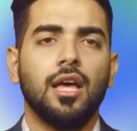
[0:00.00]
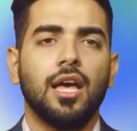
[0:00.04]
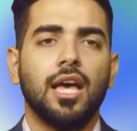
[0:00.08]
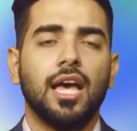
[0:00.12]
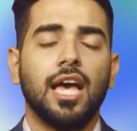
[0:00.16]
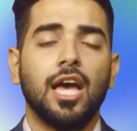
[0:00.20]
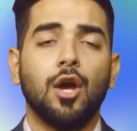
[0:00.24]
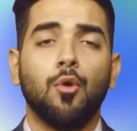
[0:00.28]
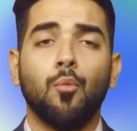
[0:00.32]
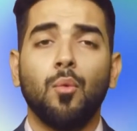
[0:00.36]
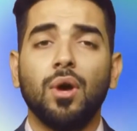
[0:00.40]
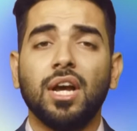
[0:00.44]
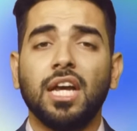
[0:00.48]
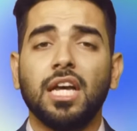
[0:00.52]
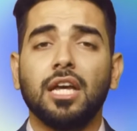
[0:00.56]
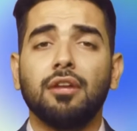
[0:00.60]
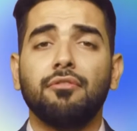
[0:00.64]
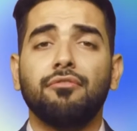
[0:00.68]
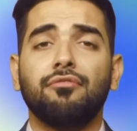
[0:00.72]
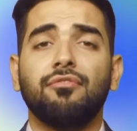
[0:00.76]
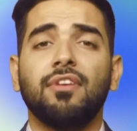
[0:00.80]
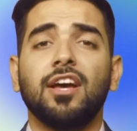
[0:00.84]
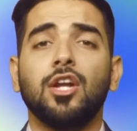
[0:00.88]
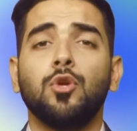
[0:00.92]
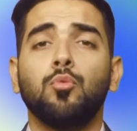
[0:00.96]
A wicked
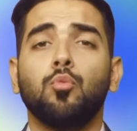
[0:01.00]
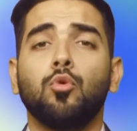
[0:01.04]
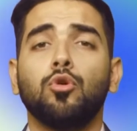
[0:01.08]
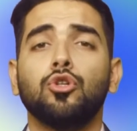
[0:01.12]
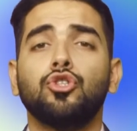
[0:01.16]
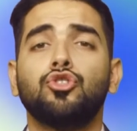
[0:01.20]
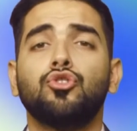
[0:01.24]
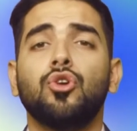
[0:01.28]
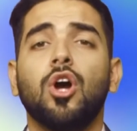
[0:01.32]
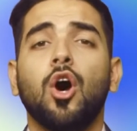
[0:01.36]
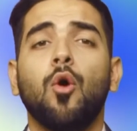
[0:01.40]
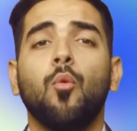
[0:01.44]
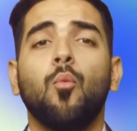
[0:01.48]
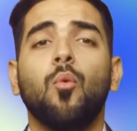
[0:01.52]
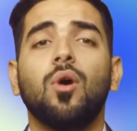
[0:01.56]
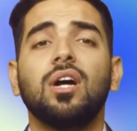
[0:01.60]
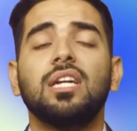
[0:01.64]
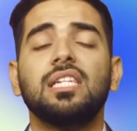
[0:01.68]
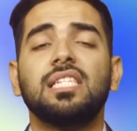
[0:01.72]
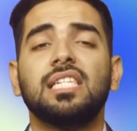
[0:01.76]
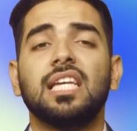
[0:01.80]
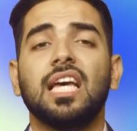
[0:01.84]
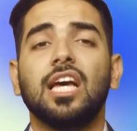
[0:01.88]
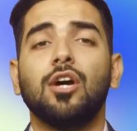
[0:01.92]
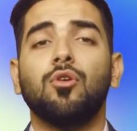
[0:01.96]
friend will draw
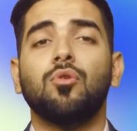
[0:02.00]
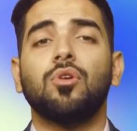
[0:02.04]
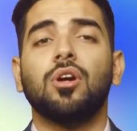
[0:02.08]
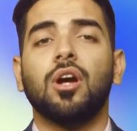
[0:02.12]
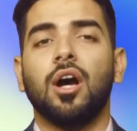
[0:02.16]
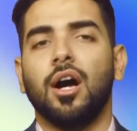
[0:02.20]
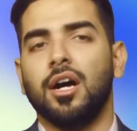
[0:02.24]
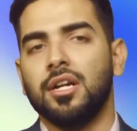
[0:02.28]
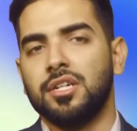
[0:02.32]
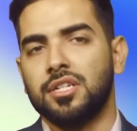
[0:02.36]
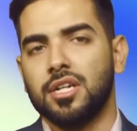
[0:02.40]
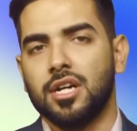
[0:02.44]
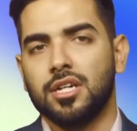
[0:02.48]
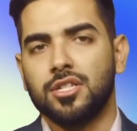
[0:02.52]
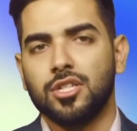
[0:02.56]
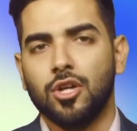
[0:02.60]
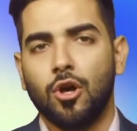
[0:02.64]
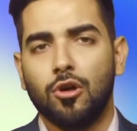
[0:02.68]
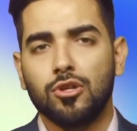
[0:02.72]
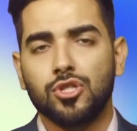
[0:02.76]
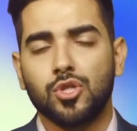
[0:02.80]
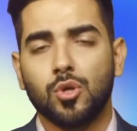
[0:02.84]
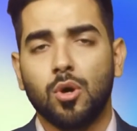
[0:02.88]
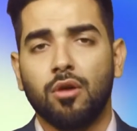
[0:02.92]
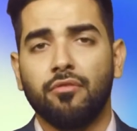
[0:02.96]
one to ill conduct.
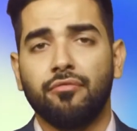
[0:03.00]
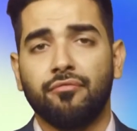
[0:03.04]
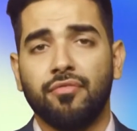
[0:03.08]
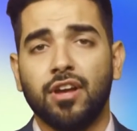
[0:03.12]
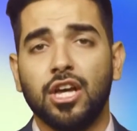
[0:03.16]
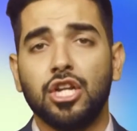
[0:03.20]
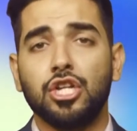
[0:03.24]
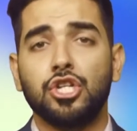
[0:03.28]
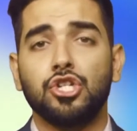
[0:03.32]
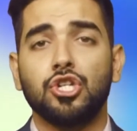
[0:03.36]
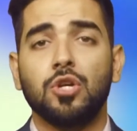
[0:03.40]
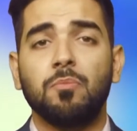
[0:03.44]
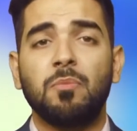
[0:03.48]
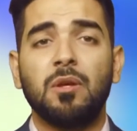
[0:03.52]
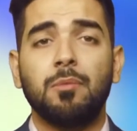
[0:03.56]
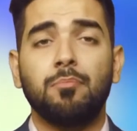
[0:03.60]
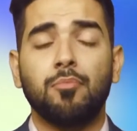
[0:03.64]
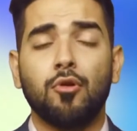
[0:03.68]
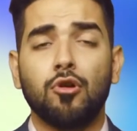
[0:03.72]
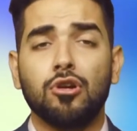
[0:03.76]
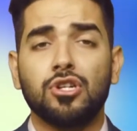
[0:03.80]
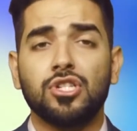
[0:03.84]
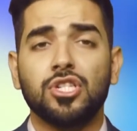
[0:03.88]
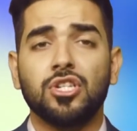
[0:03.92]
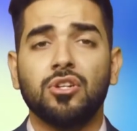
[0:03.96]
Also, a friend should be
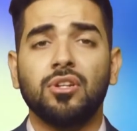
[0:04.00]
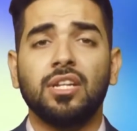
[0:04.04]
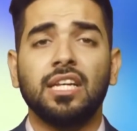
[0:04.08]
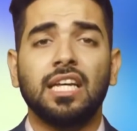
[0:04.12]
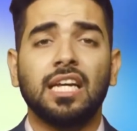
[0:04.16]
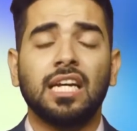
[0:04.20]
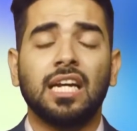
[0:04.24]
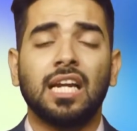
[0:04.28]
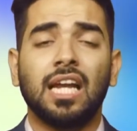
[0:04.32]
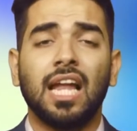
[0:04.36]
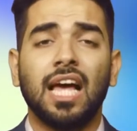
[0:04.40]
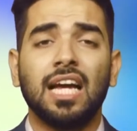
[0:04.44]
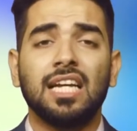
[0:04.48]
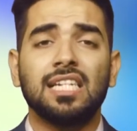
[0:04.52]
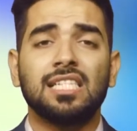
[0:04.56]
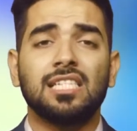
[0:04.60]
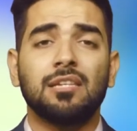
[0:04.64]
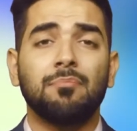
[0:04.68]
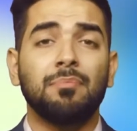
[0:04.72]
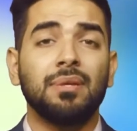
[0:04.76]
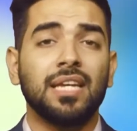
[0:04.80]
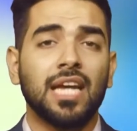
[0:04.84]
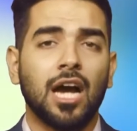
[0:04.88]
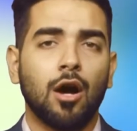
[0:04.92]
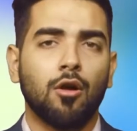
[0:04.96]
personally inclined to
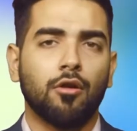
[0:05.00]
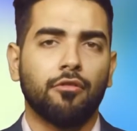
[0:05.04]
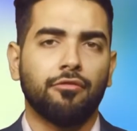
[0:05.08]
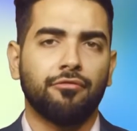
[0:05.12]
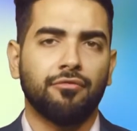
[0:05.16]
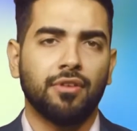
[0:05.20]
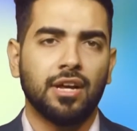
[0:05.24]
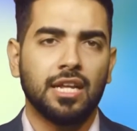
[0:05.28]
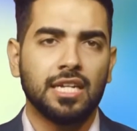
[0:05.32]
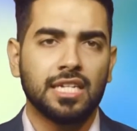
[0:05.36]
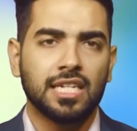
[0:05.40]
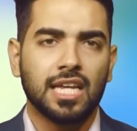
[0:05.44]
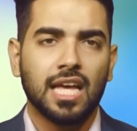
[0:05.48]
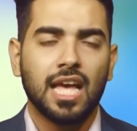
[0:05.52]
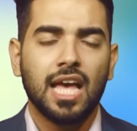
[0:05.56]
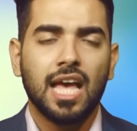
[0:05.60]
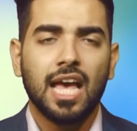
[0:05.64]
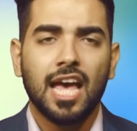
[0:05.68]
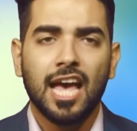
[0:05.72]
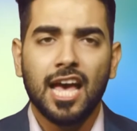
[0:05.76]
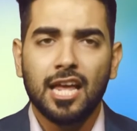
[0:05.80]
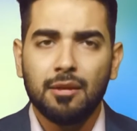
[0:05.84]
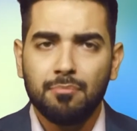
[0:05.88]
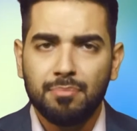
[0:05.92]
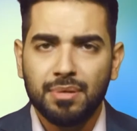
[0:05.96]
be our friend
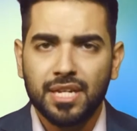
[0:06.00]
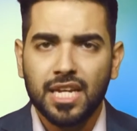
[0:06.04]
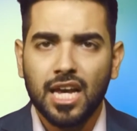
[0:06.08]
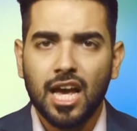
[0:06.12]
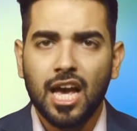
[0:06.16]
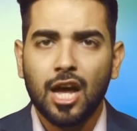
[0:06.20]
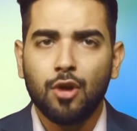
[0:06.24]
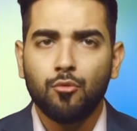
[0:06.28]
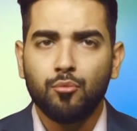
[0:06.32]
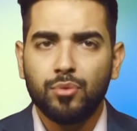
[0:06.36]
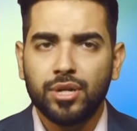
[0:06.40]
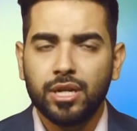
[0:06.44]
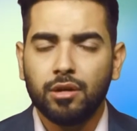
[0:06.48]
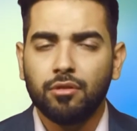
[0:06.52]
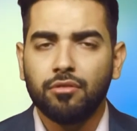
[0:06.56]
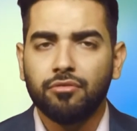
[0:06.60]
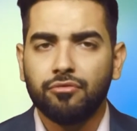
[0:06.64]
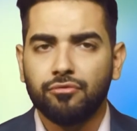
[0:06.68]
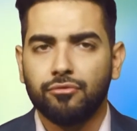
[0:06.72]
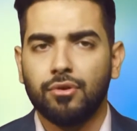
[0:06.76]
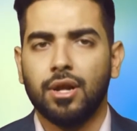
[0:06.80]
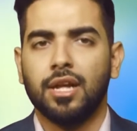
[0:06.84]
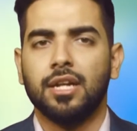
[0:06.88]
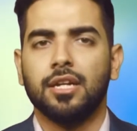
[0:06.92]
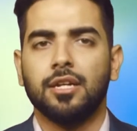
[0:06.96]
and be a real
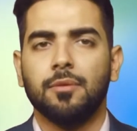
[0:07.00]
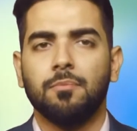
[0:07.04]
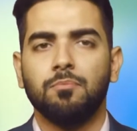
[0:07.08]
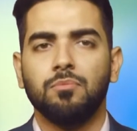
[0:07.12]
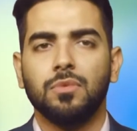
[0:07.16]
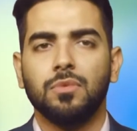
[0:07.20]
friend.